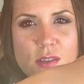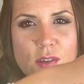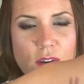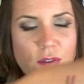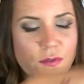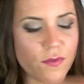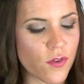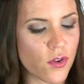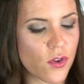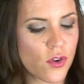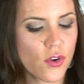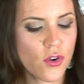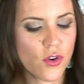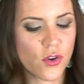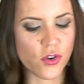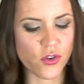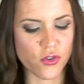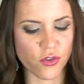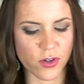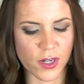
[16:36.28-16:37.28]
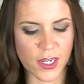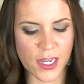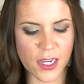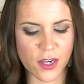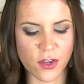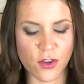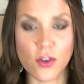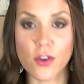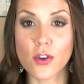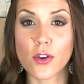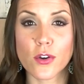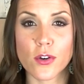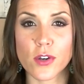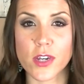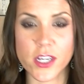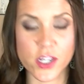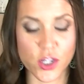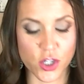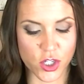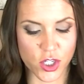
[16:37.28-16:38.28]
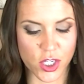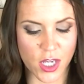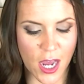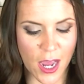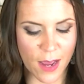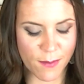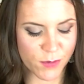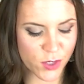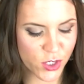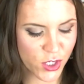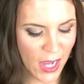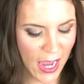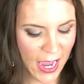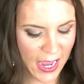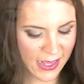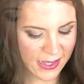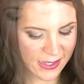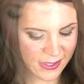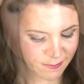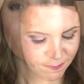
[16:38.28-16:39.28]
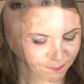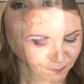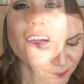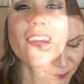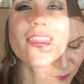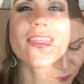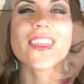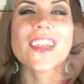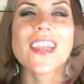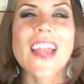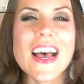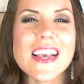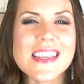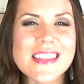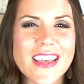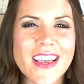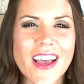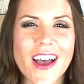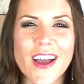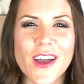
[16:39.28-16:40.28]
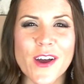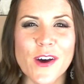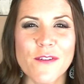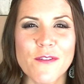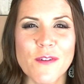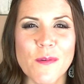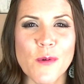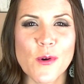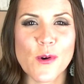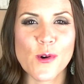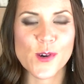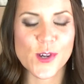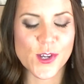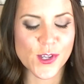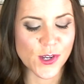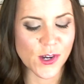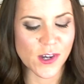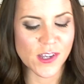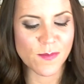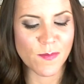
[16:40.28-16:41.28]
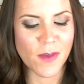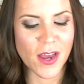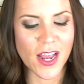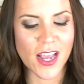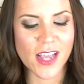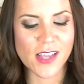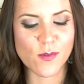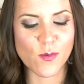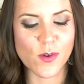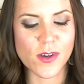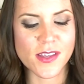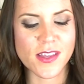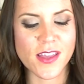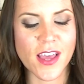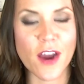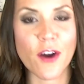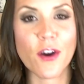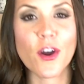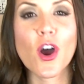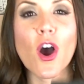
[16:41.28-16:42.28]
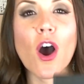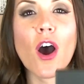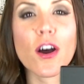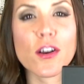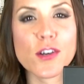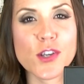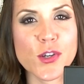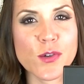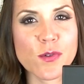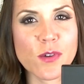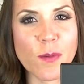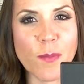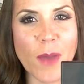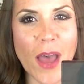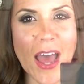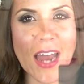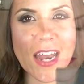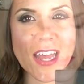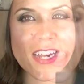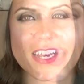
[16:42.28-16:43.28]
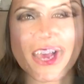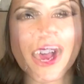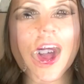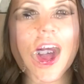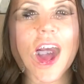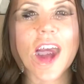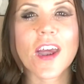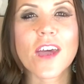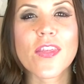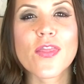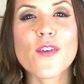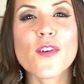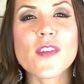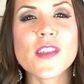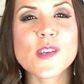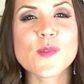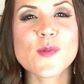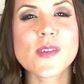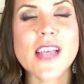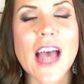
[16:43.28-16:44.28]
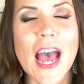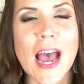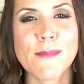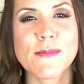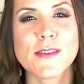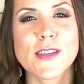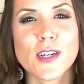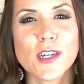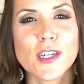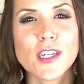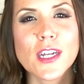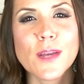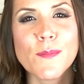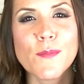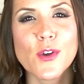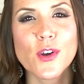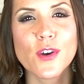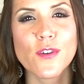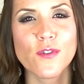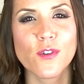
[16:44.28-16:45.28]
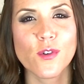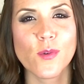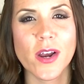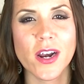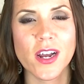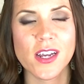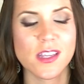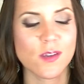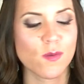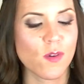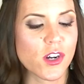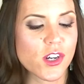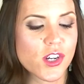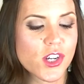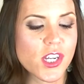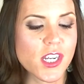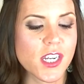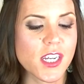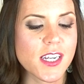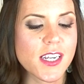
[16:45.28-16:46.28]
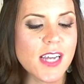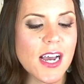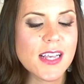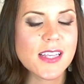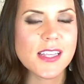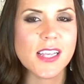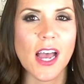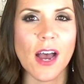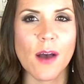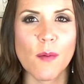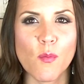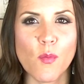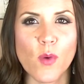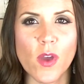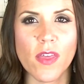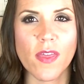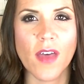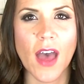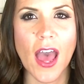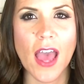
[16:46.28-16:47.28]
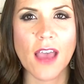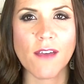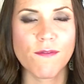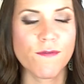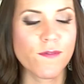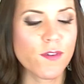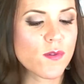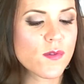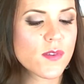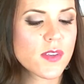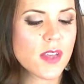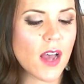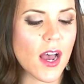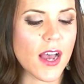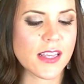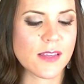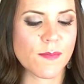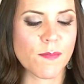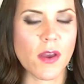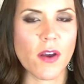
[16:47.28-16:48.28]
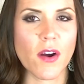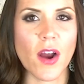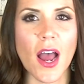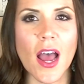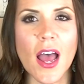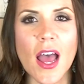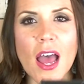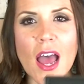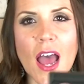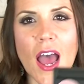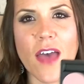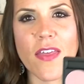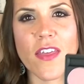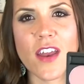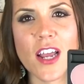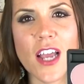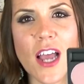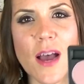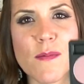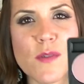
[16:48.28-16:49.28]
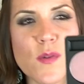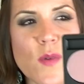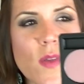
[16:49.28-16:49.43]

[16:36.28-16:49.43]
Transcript: sort of neutrally nudish type shades. The last thing I got from Gorgeous Cosmetics was their contour palette and I thought this was absolutely beautiful when I swatched it. It does come with a full-size mirror and then it comes